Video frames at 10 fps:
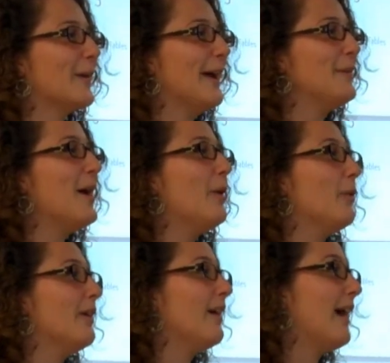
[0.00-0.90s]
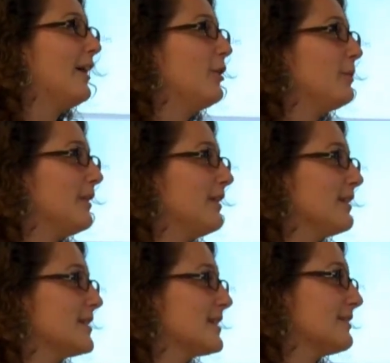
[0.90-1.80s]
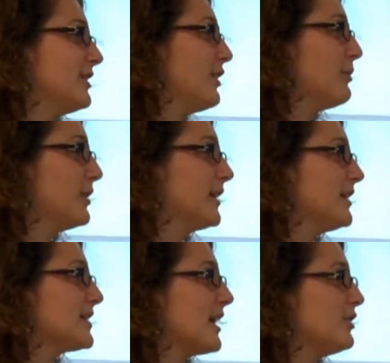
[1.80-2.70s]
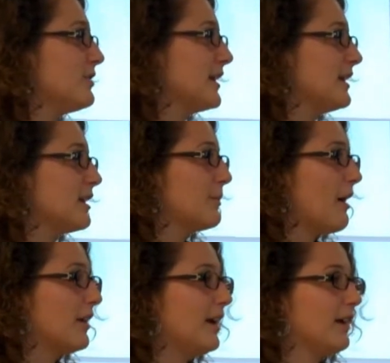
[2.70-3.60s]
Okay, well, I hope that this, will at least get you thinking about it,